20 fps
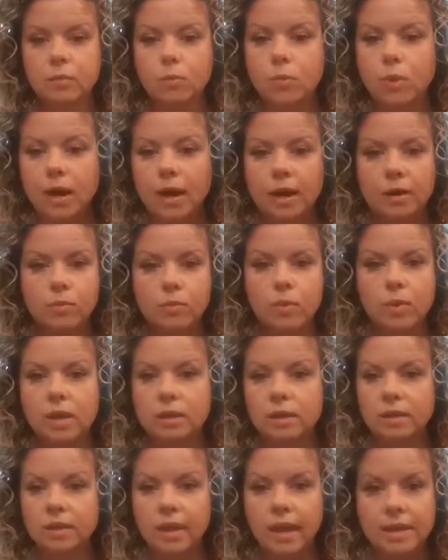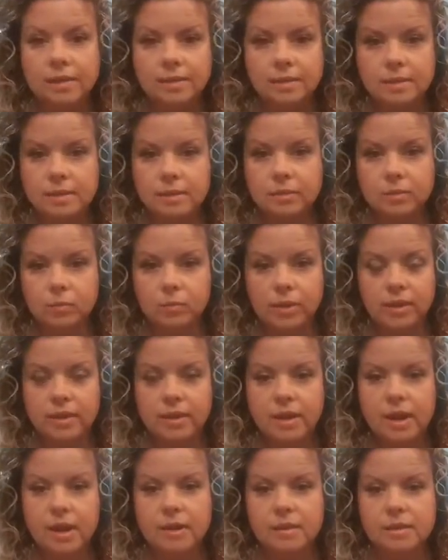one-on-one lesson with
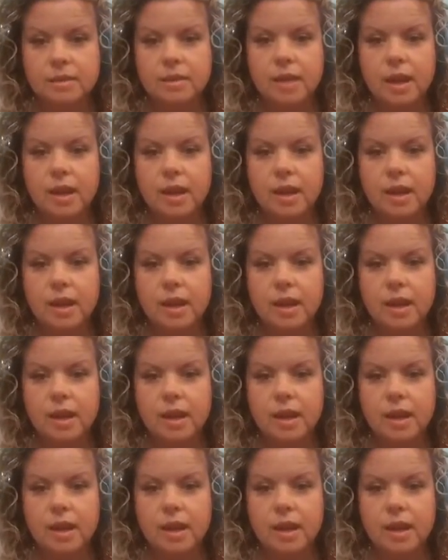us